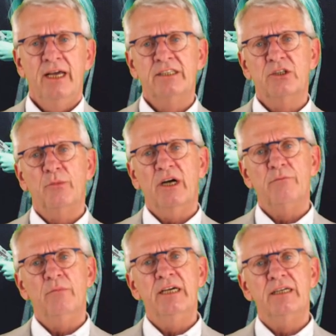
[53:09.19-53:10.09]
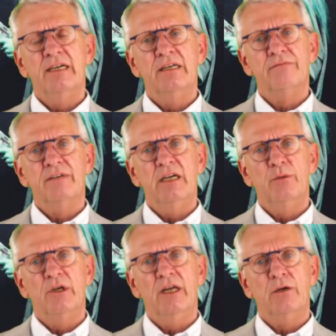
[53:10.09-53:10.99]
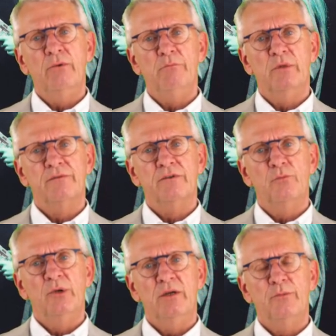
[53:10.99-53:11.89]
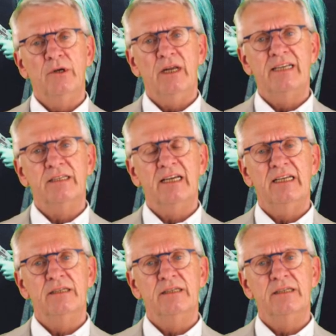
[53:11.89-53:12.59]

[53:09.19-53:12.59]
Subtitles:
It's about making available equipment for people, and